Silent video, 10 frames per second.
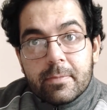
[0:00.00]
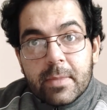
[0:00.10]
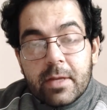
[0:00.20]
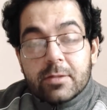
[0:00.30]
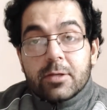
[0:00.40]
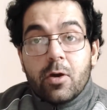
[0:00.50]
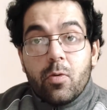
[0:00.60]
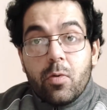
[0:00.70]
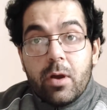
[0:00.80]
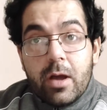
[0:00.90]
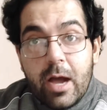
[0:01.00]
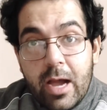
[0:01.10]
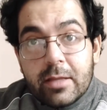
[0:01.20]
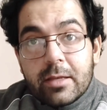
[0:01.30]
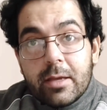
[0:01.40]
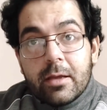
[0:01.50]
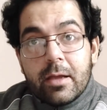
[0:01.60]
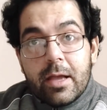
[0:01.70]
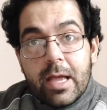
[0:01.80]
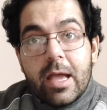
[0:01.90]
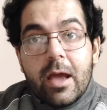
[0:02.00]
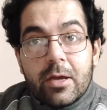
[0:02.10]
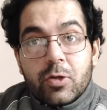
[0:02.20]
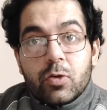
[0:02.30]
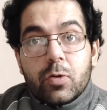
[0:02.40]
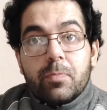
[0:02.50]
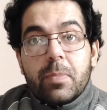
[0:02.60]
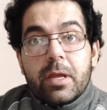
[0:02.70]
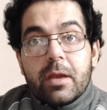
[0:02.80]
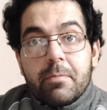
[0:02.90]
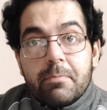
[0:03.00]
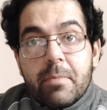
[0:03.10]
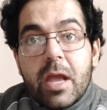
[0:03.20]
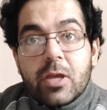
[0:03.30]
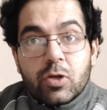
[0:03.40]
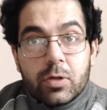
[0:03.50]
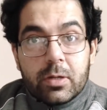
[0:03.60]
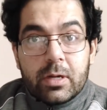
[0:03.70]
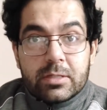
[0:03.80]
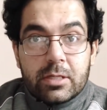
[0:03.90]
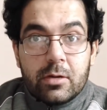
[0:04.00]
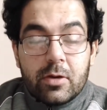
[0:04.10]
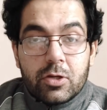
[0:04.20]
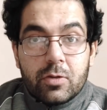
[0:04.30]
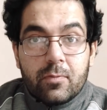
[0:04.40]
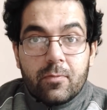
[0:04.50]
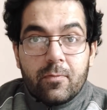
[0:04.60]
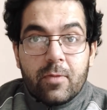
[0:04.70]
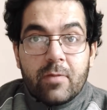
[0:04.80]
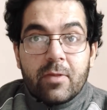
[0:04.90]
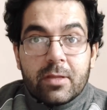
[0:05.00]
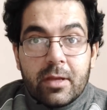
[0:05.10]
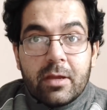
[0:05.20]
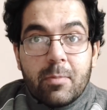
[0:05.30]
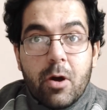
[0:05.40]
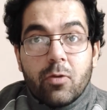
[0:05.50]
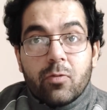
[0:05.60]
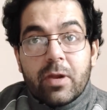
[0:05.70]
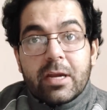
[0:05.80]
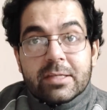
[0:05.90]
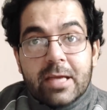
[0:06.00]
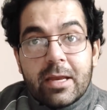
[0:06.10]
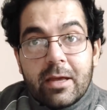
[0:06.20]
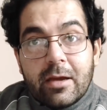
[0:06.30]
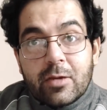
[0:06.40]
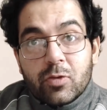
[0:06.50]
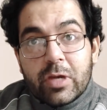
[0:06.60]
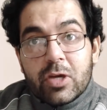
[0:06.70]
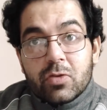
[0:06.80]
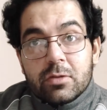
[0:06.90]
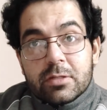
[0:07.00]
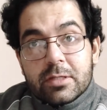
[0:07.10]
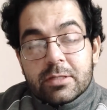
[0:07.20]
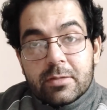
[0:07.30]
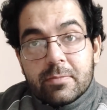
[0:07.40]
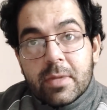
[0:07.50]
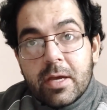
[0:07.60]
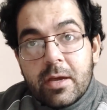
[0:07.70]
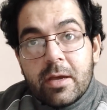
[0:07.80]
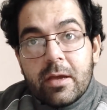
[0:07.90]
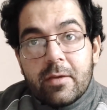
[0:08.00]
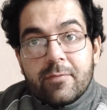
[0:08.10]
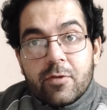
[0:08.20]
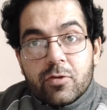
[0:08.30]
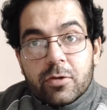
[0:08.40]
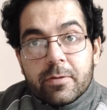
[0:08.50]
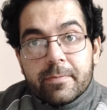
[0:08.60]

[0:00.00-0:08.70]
So I think AI should be a major consideration when we think about redesigning our educational system in future.